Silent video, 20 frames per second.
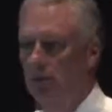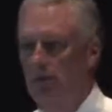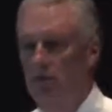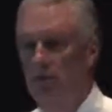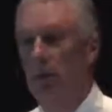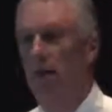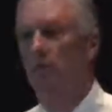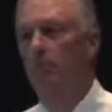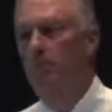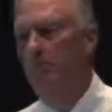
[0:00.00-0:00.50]

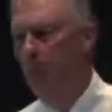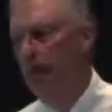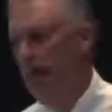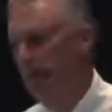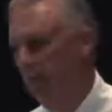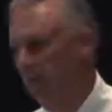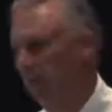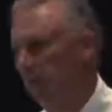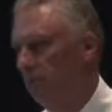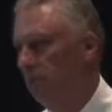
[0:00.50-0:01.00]

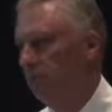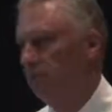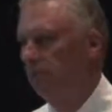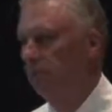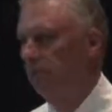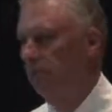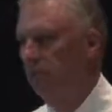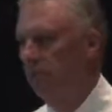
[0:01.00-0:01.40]
sometimes,